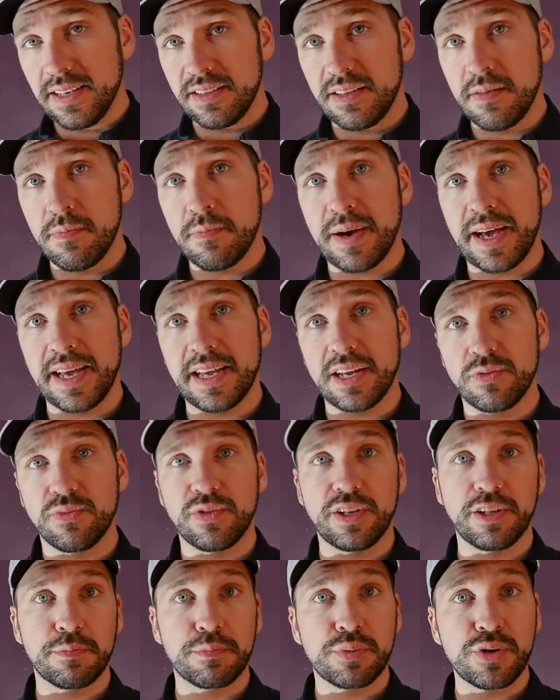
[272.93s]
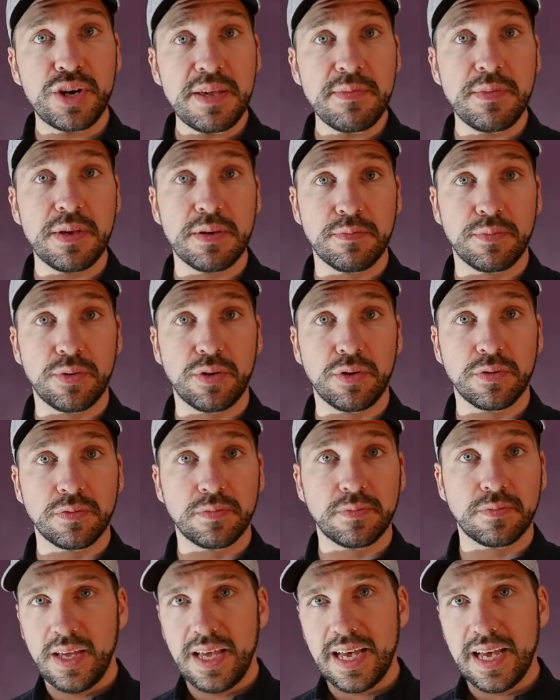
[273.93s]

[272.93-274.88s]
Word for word: than buying a real premium ball.